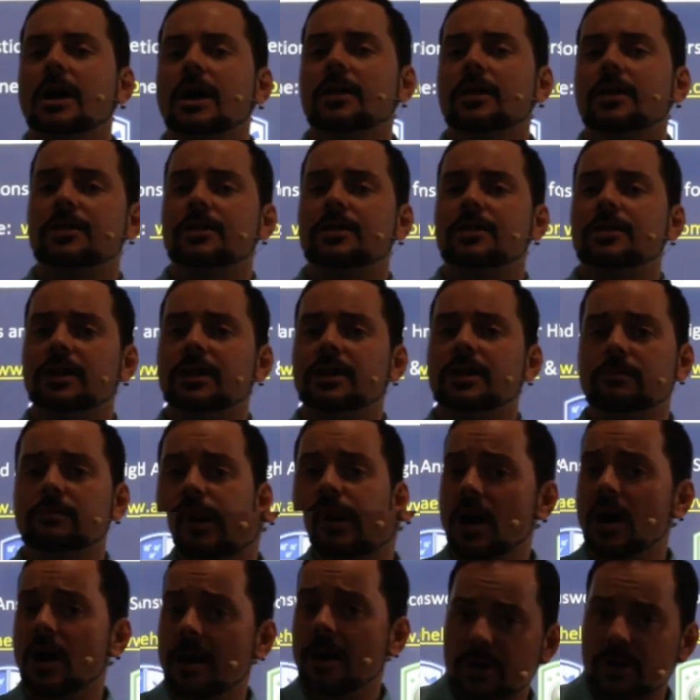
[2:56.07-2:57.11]
that you've
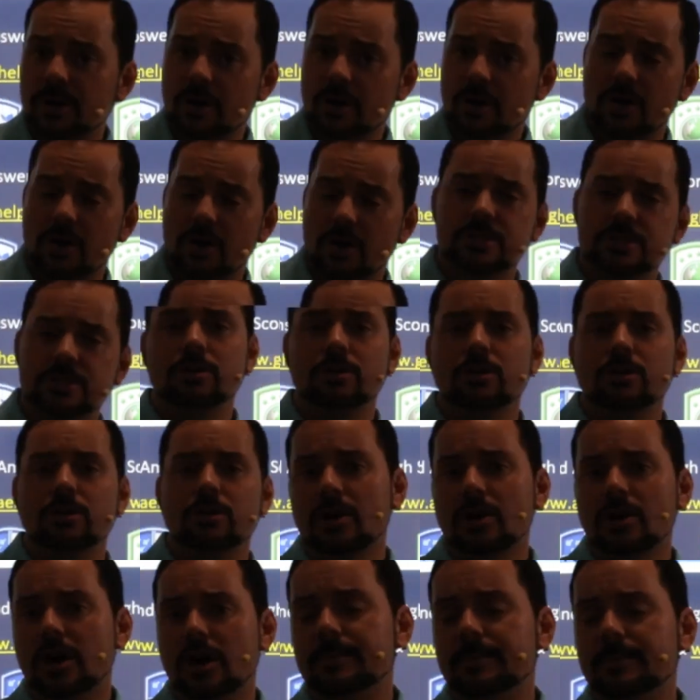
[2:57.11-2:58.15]
come across or you thought
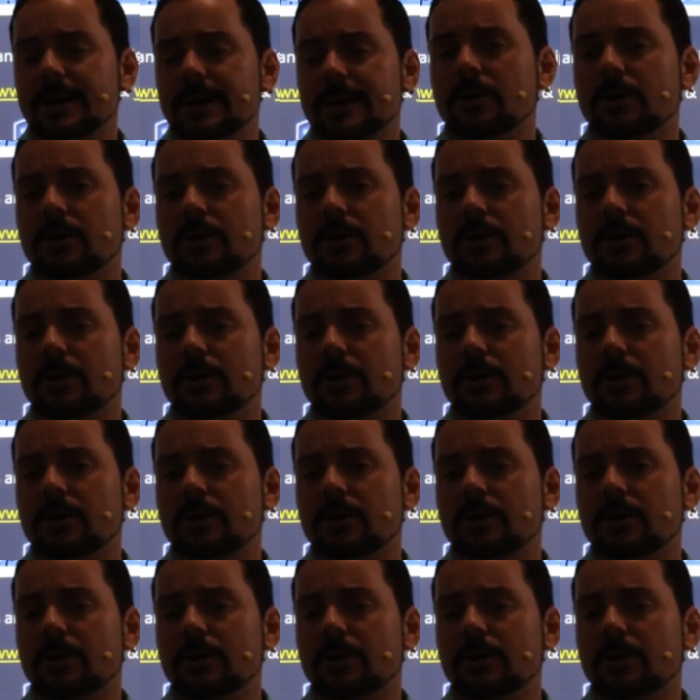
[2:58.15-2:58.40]
about,